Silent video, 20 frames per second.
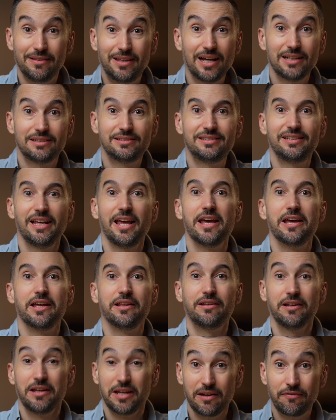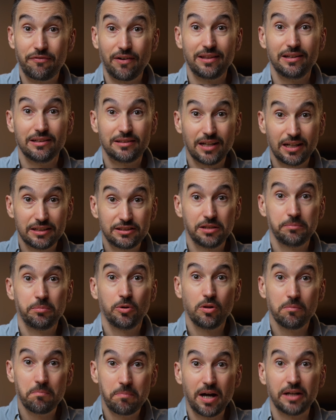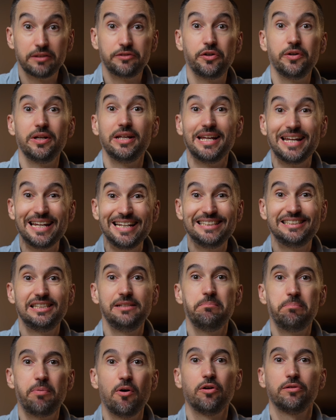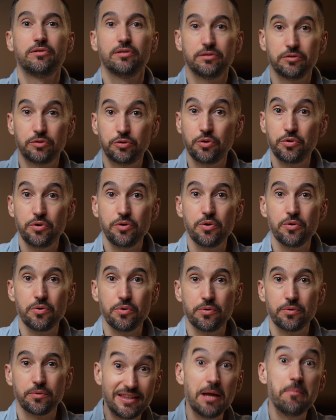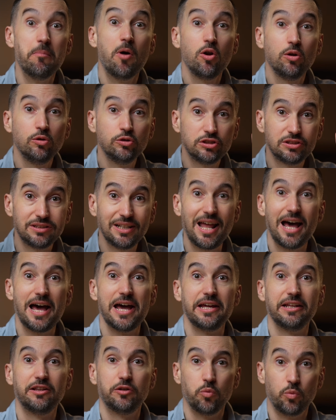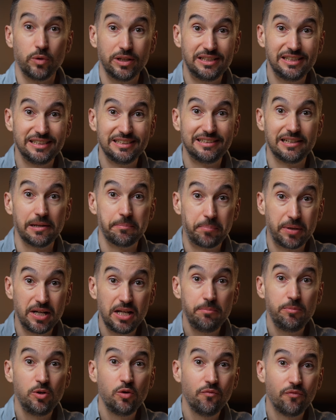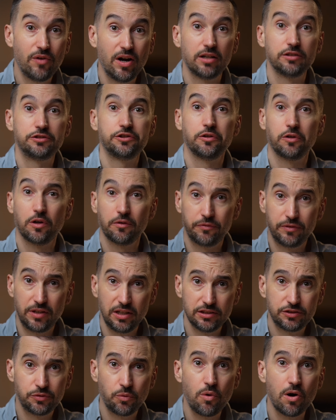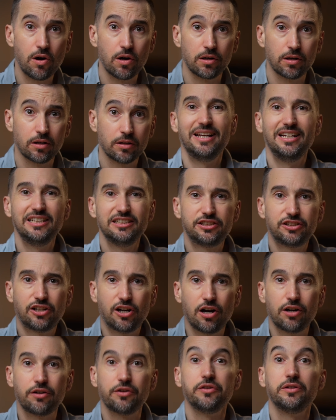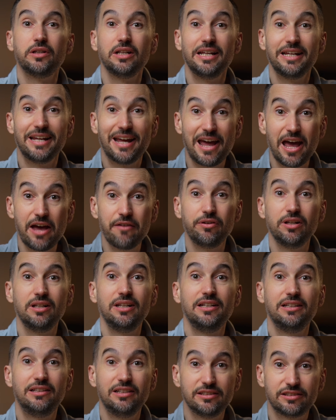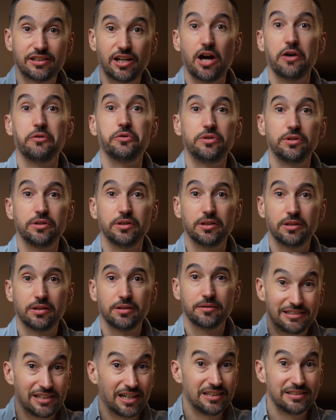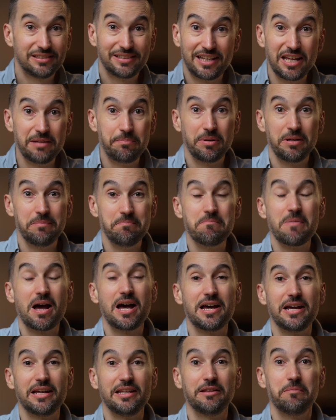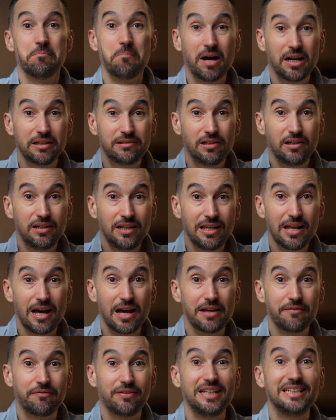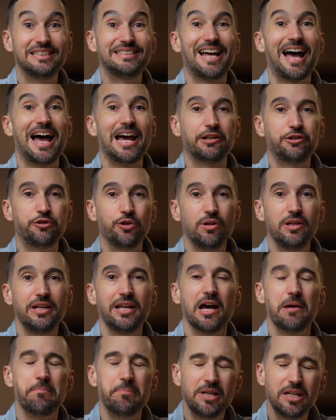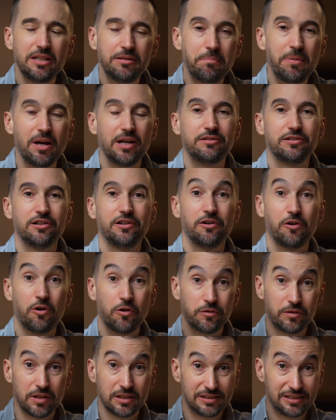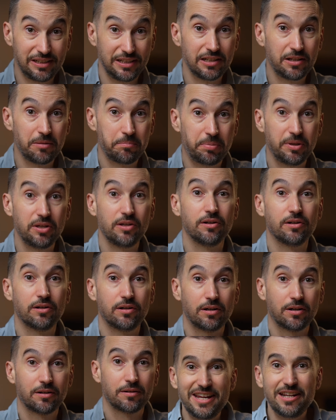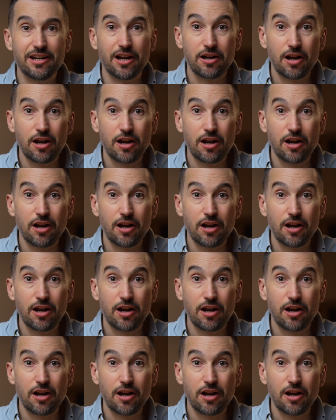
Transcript: That said, if a detachable battery is important to you, the Molus Lite, which is the premium version of this one, is currently heavily discounted. Just keep in mind, battery life is actually a bit better on the Cinepeer. In a